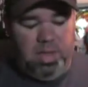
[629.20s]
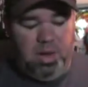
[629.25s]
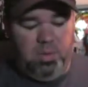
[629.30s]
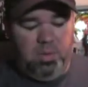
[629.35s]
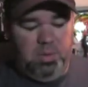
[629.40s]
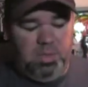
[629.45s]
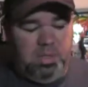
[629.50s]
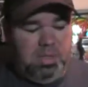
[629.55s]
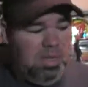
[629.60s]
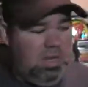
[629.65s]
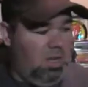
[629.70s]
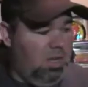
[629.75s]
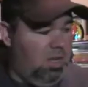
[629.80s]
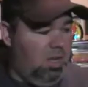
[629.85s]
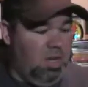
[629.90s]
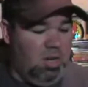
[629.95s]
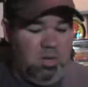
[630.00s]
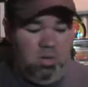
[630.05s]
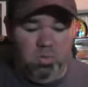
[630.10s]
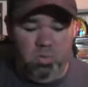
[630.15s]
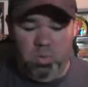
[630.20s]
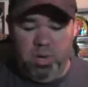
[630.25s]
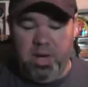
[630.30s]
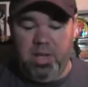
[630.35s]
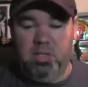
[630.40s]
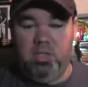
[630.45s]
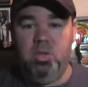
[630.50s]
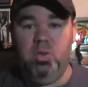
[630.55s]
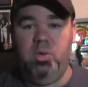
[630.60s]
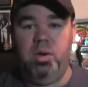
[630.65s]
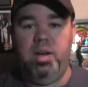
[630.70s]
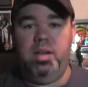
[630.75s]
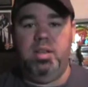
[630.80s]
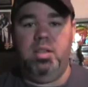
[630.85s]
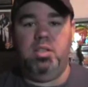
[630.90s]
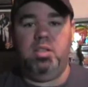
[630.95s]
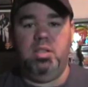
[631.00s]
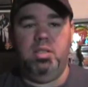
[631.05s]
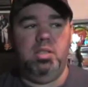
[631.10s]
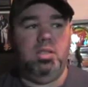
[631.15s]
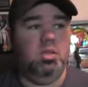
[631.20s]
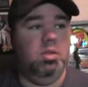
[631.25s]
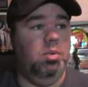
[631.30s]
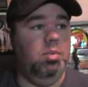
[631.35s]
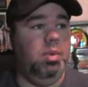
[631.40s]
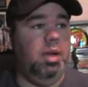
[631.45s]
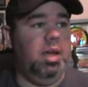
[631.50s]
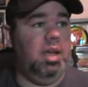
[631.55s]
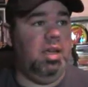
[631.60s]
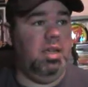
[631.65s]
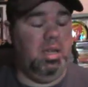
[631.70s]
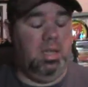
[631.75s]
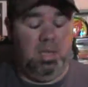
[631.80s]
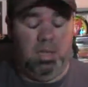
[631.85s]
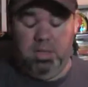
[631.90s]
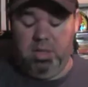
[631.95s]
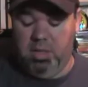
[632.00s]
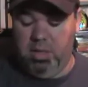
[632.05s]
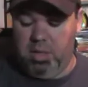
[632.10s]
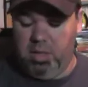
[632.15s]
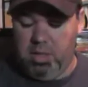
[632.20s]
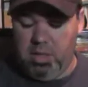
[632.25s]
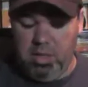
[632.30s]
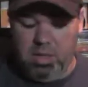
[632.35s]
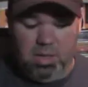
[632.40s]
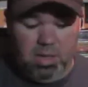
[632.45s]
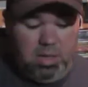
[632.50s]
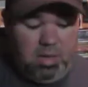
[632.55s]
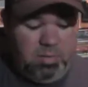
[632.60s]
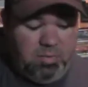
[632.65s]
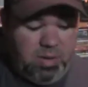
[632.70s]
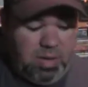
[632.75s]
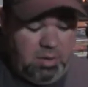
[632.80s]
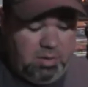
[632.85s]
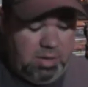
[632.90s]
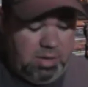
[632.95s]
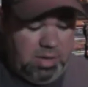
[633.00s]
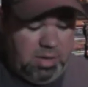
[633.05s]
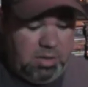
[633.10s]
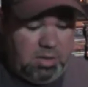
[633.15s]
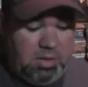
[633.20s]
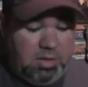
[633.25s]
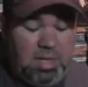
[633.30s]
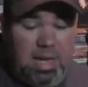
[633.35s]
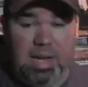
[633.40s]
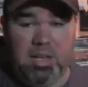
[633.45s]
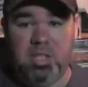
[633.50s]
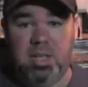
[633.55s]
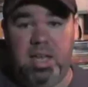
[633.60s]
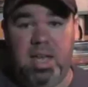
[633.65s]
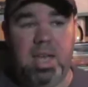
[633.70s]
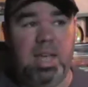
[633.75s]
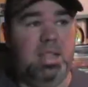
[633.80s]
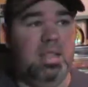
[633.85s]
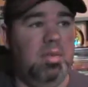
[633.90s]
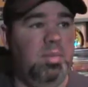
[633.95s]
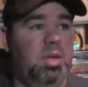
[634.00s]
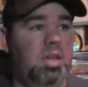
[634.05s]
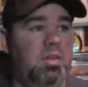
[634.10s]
that was two great additions to my vinyl collection, because I actually had the